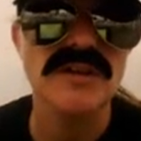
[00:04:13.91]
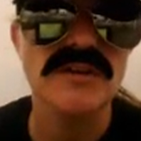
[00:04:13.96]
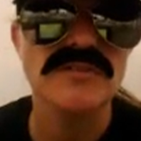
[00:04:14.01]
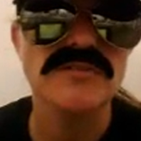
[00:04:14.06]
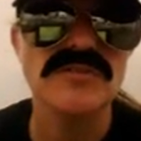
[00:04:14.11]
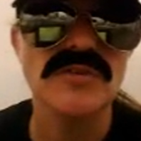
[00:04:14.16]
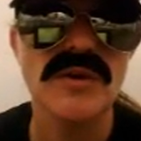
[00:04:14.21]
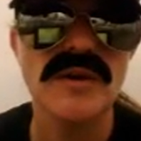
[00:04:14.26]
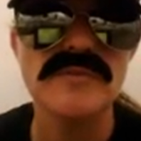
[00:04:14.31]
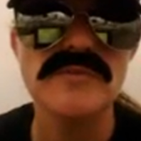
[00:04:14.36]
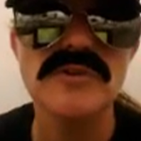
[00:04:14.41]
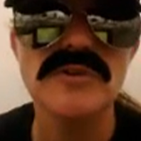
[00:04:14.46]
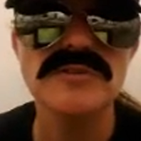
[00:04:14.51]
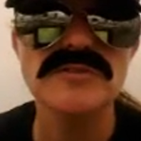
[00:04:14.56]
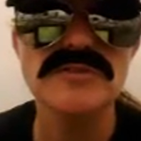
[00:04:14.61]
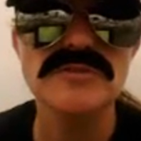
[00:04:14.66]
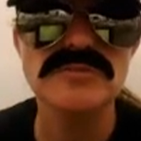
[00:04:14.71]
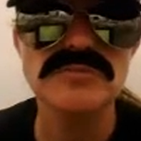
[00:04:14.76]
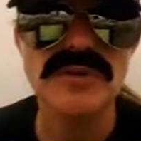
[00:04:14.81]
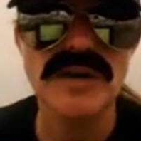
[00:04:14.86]
So I'm going
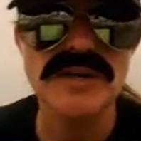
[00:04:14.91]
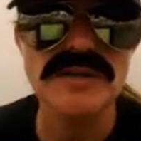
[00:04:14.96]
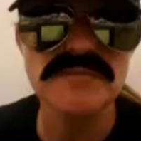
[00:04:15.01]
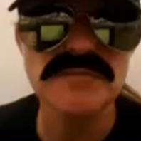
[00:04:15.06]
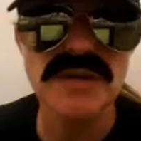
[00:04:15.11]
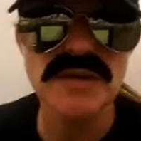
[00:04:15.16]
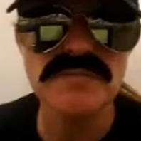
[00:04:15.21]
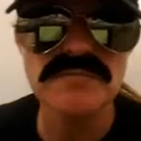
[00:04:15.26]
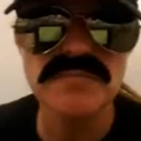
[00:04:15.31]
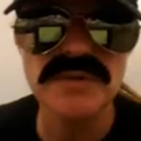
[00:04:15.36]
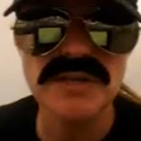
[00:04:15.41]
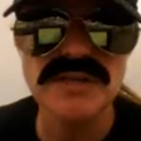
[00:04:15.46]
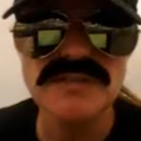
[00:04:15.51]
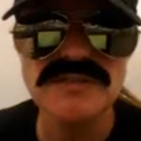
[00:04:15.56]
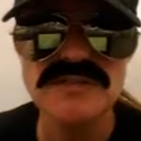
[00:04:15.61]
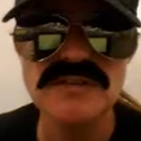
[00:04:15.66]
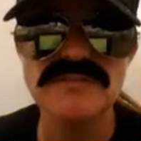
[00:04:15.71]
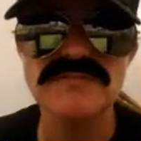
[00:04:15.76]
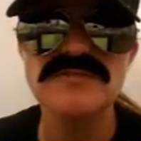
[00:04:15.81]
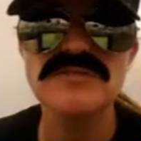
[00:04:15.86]
to write my
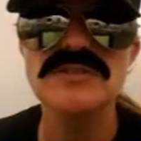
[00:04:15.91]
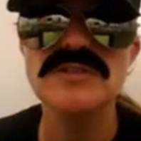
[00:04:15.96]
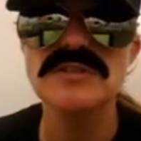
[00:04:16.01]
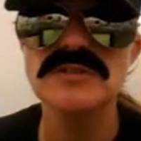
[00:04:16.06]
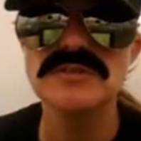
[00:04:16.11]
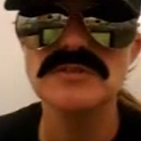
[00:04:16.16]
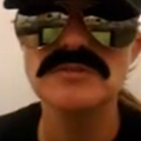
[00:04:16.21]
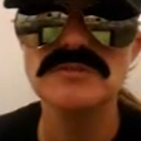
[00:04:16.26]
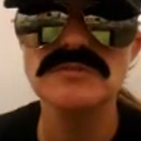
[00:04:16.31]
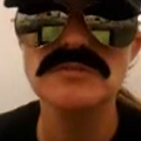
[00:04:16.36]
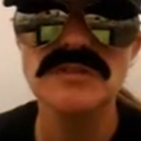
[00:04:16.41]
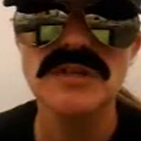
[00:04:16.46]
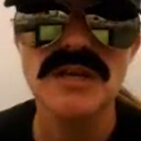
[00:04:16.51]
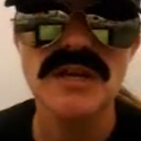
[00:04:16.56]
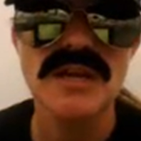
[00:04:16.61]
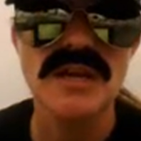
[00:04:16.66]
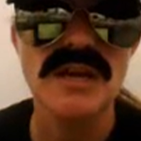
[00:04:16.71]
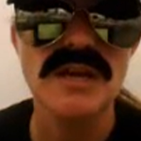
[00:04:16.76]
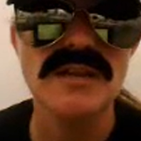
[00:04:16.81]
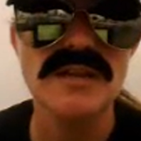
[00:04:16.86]
base of 2,
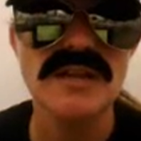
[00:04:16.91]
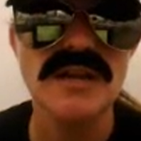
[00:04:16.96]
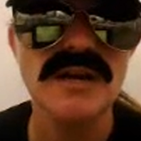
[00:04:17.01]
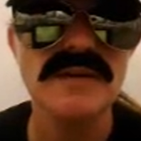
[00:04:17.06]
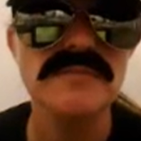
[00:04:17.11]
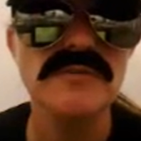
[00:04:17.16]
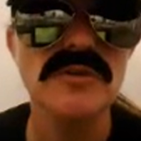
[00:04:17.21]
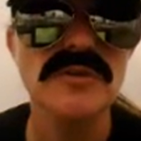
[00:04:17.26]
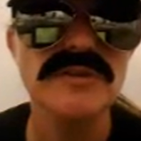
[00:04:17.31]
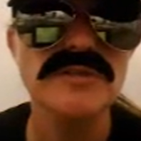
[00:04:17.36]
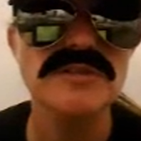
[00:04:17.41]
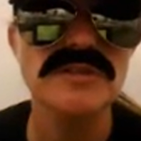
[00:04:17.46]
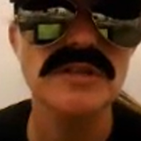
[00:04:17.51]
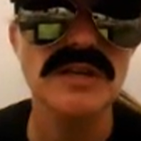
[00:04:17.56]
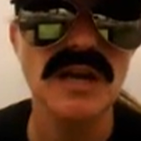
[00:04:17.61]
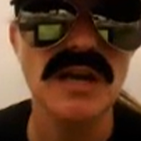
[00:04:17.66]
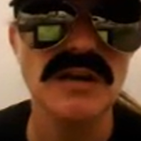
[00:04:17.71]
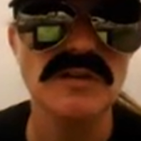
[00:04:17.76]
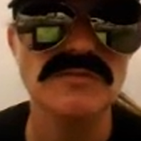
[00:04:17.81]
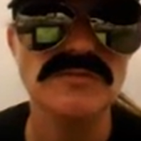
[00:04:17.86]
and then I'm going to
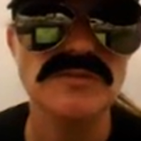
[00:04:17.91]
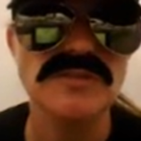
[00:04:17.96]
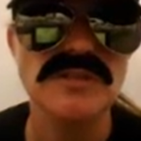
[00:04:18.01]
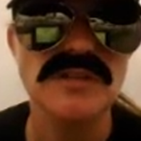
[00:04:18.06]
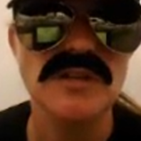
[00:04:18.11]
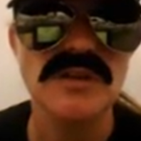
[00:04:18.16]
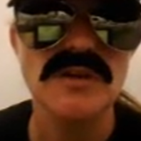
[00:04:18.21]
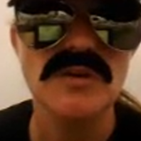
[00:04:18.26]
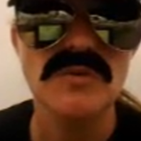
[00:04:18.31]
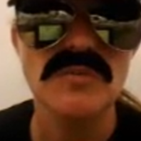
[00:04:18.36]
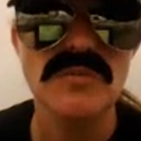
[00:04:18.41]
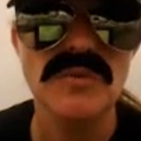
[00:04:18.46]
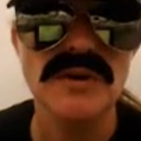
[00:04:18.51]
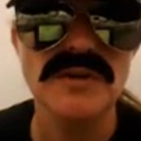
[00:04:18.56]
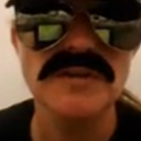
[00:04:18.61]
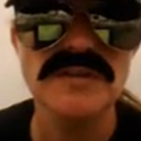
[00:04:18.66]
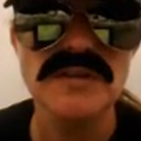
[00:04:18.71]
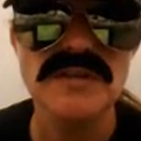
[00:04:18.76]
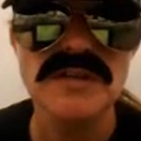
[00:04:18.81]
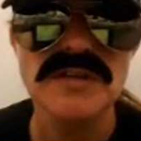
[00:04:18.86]
count.
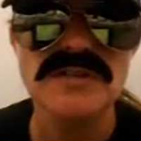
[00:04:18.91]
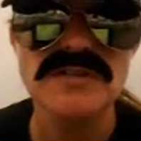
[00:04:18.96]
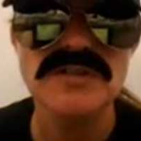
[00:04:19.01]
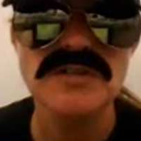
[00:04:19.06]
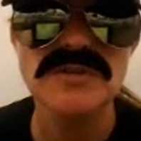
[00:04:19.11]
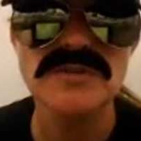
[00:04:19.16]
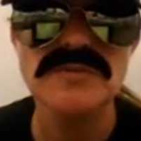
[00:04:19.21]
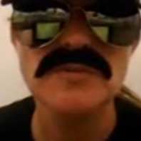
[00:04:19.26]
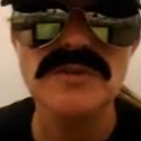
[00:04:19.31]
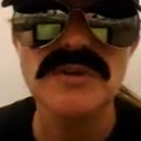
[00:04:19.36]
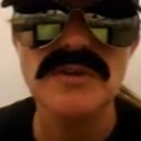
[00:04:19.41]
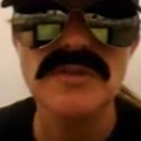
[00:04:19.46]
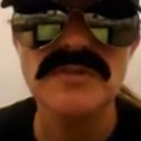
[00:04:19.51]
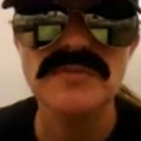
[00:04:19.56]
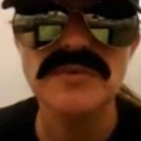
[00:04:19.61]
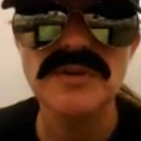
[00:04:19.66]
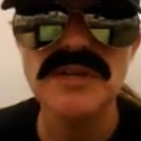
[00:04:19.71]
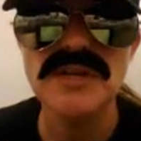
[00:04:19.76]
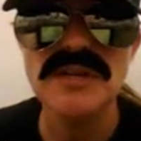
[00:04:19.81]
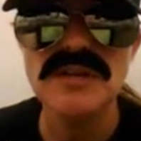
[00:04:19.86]
1, 2,
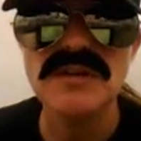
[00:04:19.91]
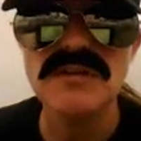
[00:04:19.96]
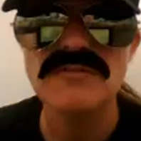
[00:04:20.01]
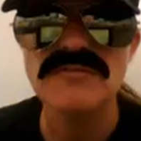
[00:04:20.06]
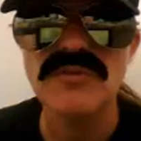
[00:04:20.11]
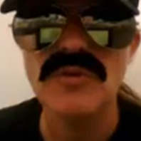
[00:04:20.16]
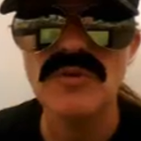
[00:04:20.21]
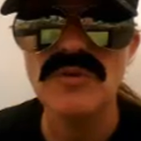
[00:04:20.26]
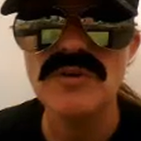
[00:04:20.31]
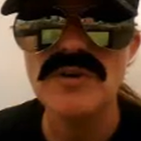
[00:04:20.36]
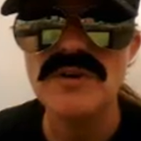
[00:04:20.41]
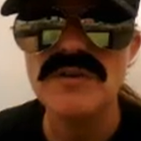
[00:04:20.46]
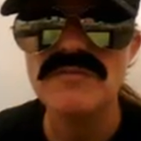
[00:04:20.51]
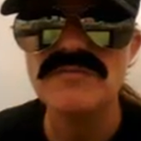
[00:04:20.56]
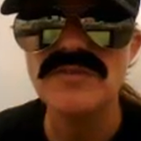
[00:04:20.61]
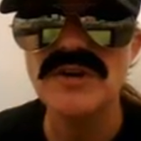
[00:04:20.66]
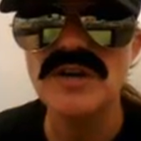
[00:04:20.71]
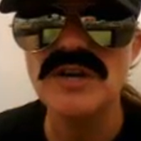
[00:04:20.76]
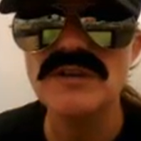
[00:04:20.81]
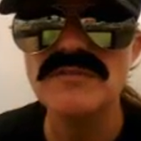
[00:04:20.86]
3, 4,
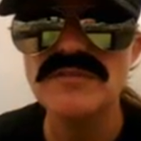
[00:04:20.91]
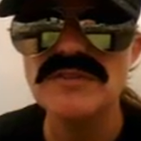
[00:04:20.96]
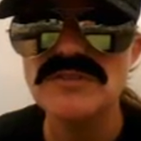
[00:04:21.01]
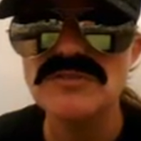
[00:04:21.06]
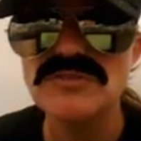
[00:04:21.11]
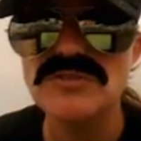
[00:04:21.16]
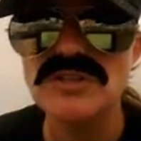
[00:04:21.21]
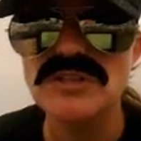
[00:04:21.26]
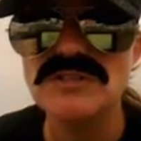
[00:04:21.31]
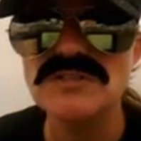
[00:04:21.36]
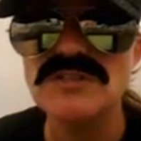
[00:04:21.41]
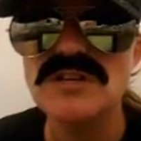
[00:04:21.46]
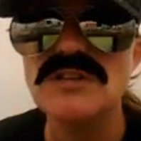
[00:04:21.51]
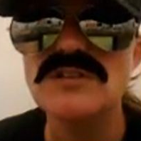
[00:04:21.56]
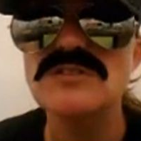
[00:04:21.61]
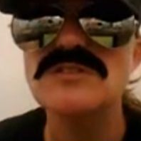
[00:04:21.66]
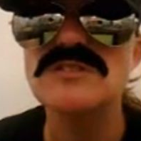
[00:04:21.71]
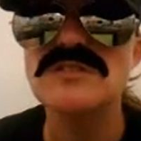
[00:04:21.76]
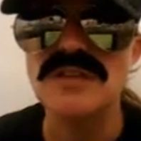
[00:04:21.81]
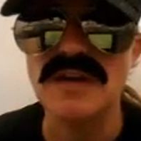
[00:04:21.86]
5, 6,
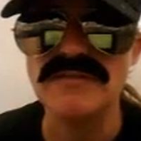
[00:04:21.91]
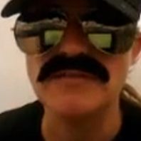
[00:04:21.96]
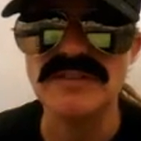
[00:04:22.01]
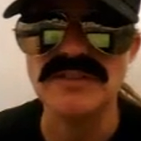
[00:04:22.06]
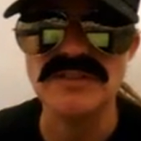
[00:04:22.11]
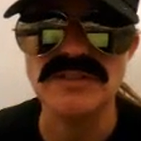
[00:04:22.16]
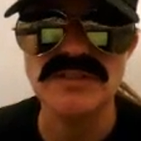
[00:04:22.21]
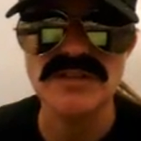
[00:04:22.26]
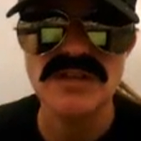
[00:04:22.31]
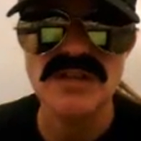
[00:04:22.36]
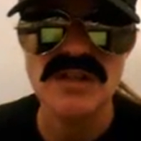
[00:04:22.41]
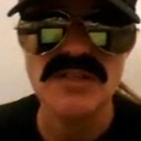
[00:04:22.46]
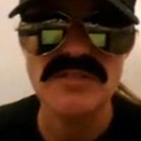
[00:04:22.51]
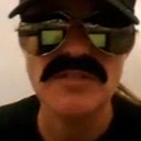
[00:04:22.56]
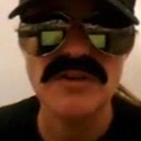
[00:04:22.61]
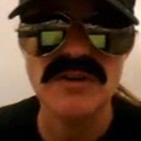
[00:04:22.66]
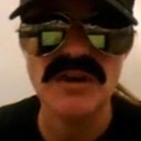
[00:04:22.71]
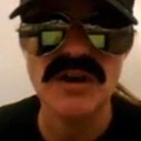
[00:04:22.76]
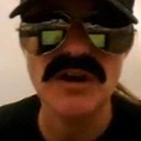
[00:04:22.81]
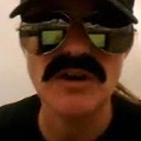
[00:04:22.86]
7.
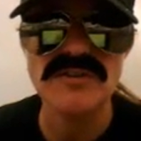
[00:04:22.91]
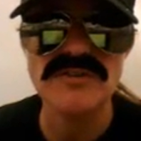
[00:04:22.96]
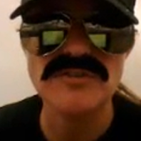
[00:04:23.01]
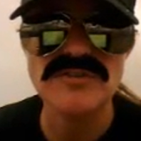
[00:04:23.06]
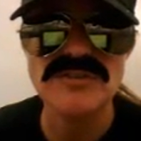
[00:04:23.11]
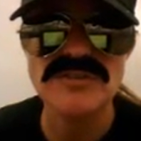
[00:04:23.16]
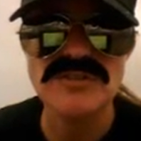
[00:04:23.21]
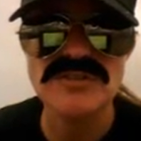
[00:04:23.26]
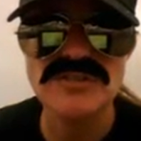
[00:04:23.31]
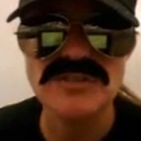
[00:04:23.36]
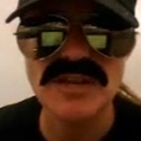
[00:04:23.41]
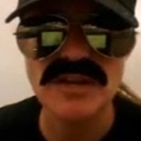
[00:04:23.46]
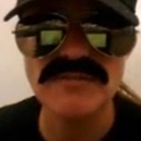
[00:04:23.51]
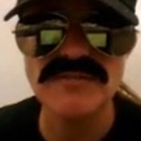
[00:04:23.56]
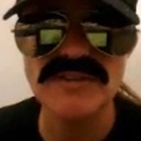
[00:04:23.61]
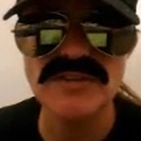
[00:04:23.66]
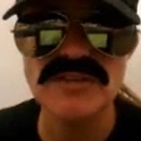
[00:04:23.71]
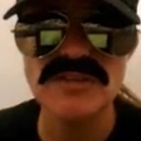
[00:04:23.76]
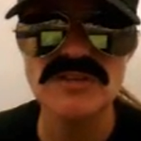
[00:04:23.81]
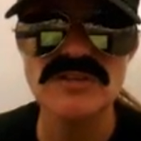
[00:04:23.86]
There are
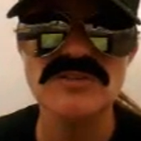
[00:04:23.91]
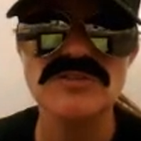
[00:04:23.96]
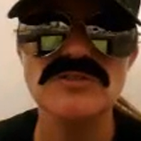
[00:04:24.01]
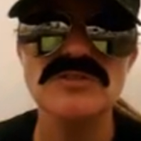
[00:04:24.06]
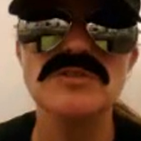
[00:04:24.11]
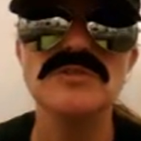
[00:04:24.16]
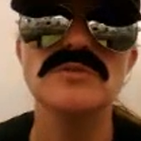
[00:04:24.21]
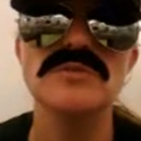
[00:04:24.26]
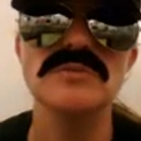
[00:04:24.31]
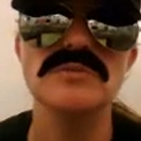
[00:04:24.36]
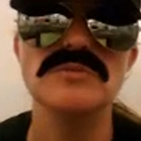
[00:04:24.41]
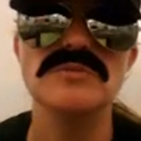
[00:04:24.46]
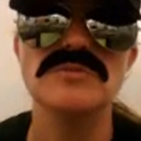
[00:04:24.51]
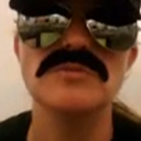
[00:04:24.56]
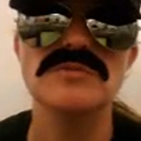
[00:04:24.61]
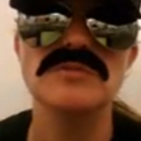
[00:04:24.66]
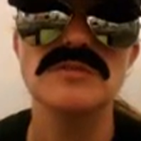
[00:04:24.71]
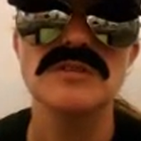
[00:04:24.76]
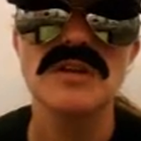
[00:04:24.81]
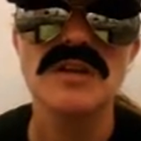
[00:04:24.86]
7
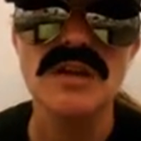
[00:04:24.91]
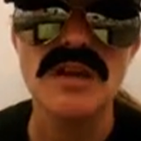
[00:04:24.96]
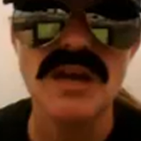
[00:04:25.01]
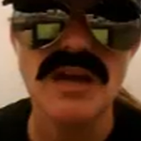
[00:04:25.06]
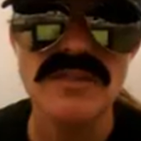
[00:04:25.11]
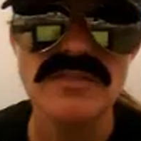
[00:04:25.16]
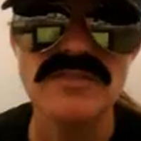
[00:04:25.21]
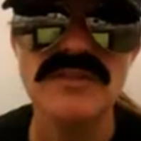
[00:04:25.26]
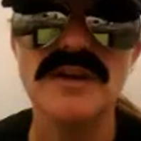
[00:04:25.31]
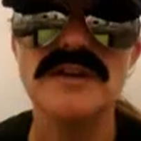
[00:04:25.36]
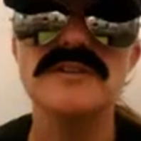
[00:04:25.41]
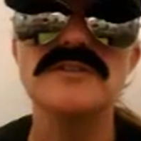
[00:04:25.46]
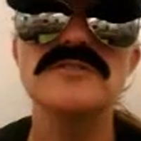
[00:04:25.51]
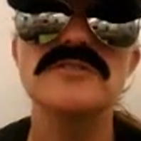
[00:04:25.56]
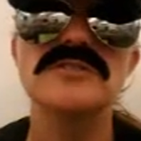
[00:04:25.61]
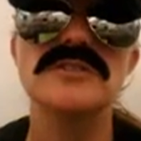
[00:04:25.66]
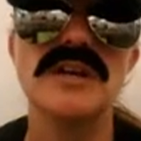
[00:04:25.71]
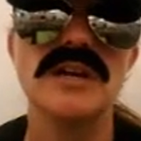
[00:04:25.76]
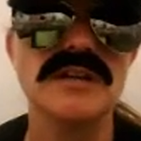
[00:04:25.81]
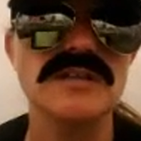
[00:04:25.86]
2's, and that is
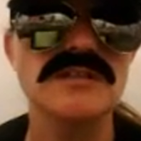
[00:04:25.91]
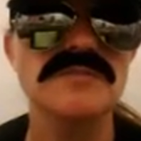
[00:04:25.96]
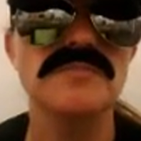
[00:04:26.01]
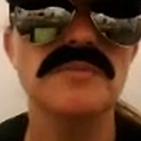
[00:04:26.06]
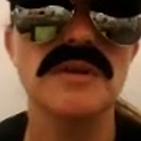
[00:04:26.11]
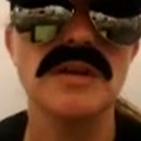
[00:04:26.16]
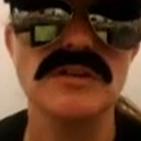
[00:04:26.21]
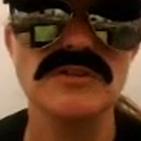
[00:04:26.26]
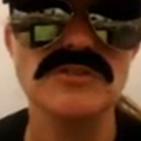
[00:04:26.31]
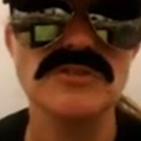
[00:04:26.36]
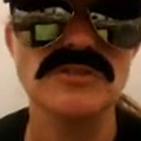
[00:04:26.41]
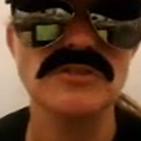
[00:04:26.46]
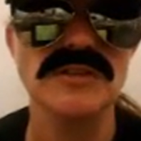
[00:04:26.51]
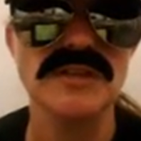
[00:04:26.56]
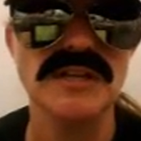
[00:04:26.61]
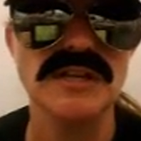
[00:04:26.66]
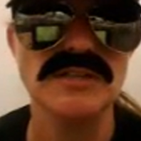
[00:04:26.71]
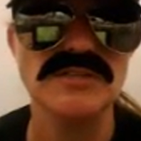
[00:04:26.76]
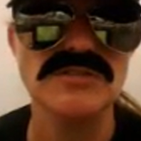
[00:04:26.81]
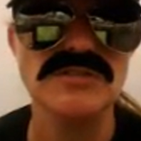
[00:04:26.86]
your exponential
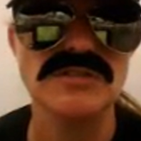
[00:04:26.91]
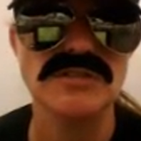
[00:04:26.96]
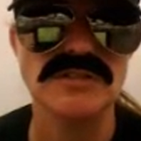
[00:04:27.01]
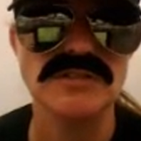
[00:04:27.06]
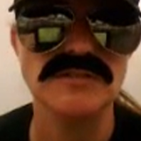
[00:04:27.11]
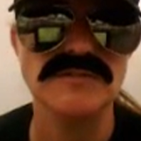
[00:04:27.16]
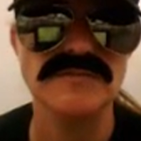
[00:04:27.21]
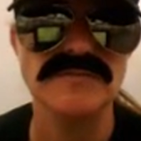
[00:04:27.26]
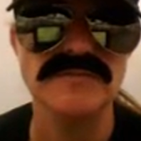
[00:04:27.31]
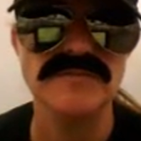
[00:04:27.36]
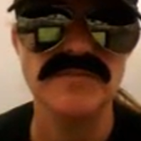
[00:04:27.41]
answer.